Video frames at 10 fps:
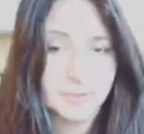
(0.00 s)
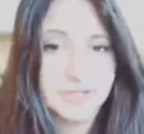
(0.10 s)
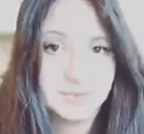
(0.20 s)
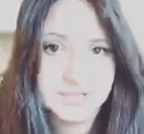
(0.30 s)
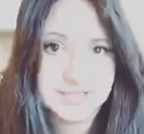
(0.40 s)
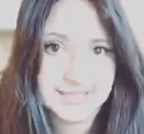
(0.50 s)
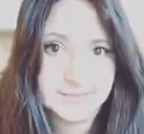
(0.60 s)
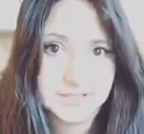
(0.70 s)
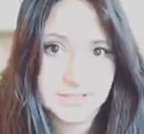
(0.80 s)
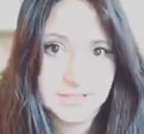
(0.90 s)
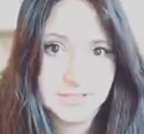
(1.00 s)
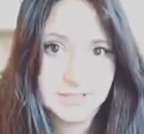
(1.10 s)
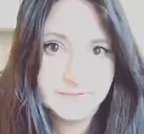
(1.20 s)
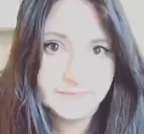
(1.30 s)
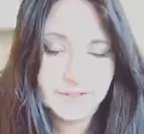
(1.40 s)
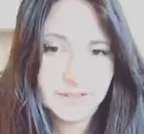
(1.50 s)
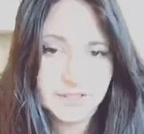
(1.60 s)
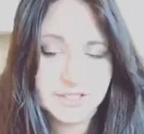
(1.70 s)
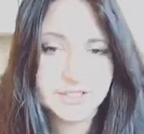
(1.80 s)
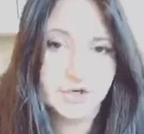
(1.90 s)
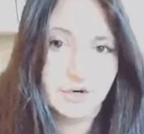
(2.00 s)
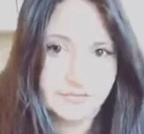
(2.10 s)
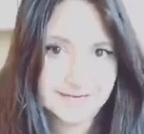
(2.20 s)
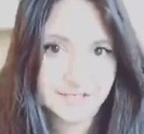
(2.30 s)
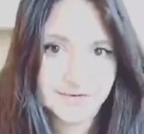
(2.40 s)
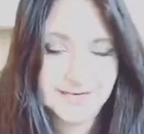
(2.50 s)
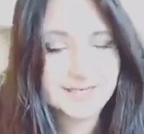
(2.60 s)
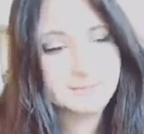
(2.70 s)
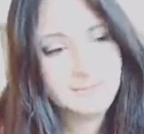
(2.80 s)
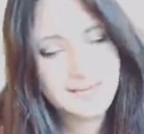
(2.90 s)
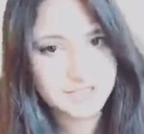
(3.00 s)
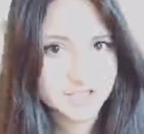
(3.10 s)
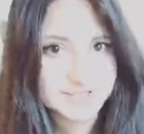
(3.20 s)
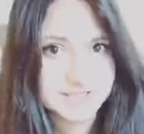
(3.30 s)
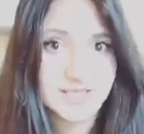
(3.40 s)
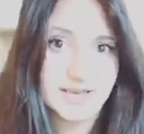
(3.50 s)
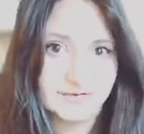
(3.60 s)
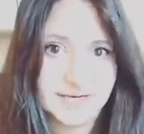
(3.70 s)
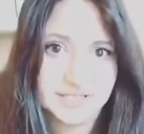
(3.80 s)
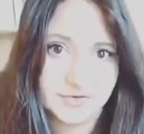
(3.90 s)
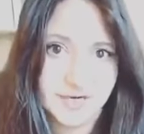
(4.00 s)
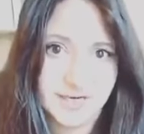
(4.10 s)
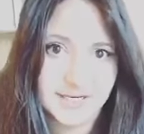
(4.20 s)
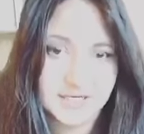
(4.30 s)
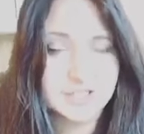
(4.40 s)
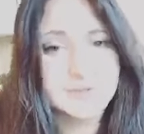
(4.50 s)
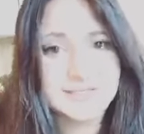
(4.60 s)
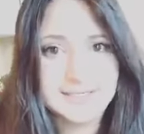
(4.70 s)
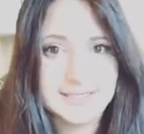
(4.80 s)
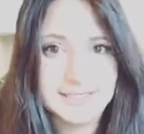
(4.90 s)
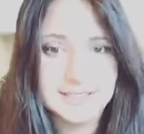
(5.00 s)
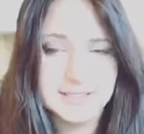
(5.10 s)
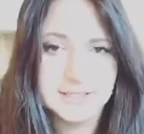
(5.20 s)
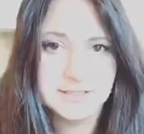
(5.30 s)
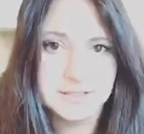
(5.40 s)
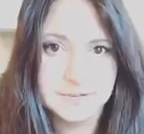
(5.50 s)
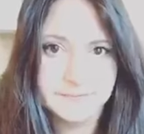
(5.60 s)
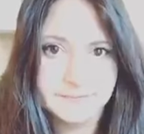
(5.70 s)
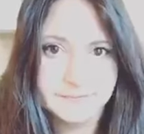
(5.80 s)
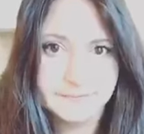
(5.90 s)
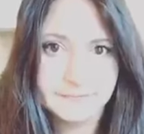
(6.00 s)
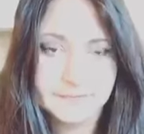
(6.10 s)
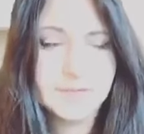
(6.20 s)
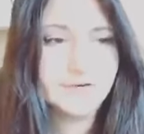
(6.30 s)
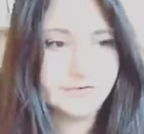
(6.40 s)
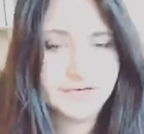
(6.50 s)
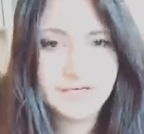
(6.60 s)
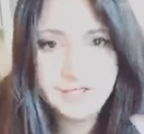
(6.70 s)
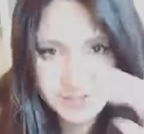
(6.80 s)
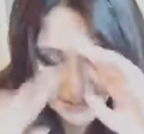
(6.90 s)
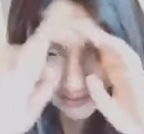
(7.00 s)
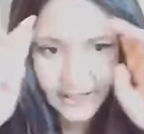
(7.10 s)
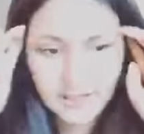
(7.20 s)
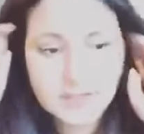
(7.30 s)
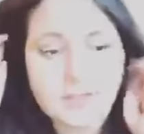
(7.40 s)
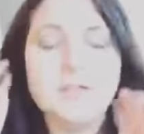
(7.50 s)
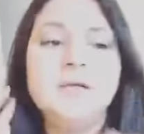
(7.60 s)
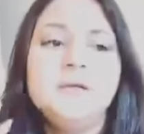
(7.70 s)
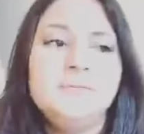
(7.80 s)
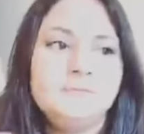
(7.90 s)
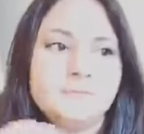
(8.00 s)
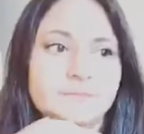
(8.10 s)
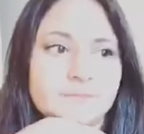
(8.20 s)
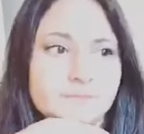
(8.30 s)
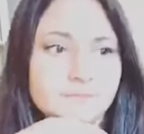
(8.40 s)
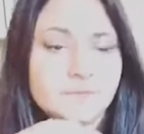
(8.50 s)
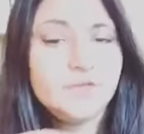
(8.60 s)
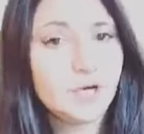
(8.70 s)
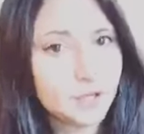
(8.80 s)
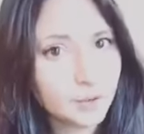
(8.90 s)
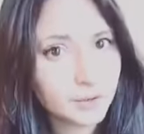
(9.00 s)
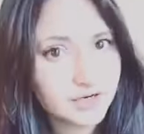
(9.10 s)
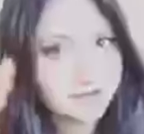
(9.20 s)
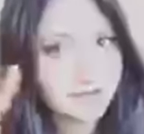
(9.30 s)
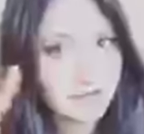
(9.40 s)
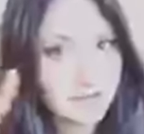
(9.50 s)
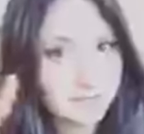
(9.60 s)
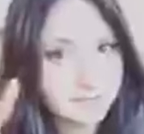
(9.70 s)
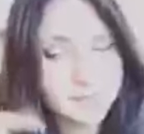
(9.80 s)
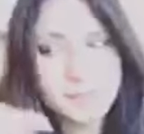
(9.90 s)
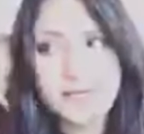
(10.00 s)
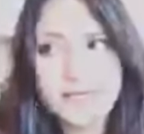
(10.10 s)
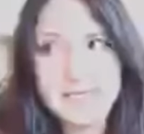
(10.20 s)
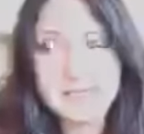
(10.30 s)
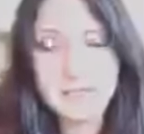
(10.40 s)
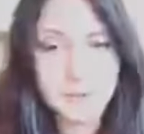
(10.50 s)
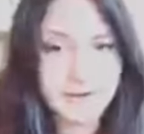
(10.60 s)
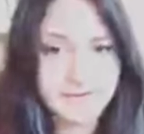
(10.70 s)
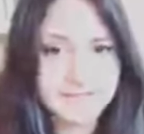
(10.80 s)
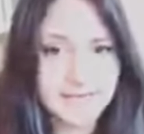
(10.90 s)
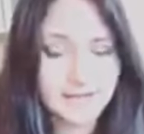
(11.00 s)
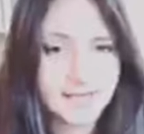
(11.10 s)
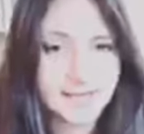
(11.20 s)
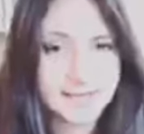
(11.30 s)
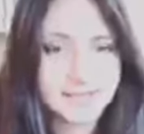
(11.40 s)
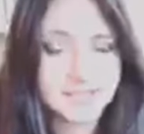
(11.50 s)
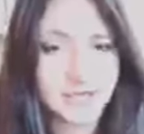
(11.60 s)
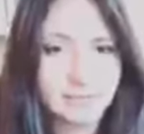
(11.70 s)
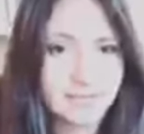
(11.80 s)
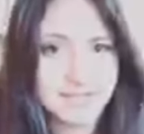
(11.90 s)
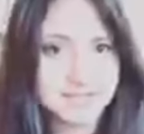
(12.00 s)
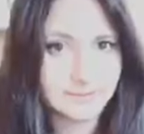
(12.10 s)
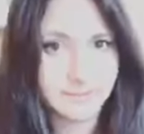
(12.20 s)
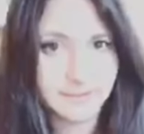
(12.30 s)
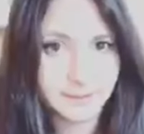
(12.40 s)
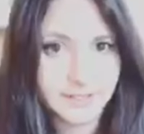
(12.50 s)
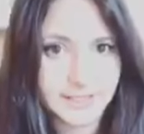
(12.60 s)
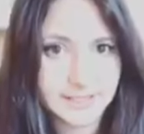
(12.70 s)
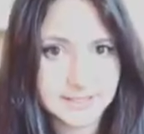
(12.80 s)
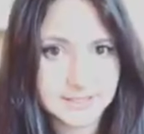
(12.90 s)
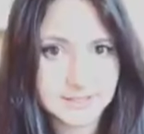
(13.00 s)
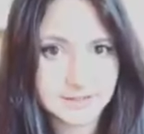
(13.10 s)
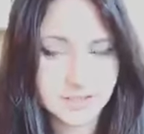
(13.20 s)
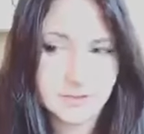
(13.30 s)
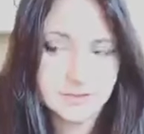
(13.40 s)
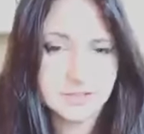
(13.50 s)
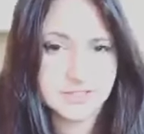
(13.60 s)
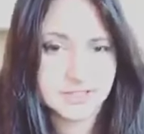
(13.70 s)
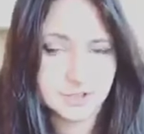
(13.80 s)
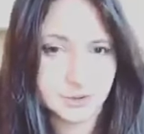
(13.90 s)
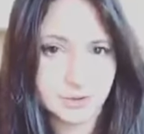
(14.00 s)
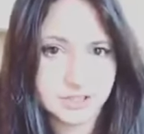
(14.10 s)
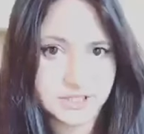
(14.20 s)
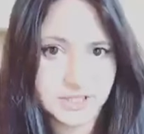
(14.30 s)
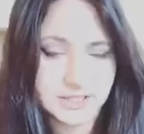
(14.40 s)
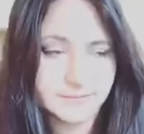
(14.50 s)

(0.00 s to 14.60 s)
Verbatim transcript: Muslims? Because your rhetoric matches their rhetoric to a T. Let me read you something. Not all of them, please, whoever's out there, don't mix up my words, don't distort it,